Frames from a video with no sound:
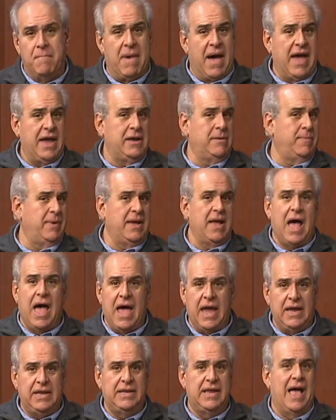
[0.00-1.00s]
mind
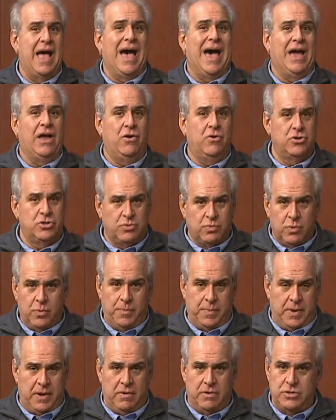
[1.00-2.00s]
behind Hires Root
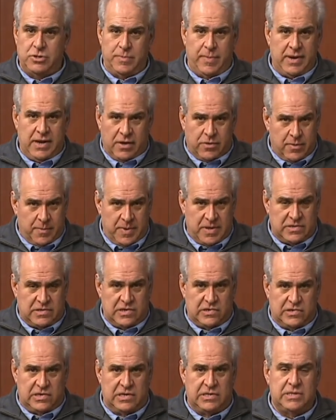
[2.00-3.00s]
Beer and so many other
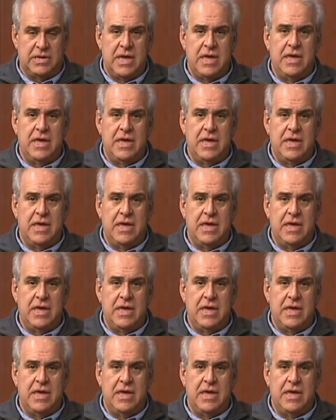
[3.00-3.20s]
businesses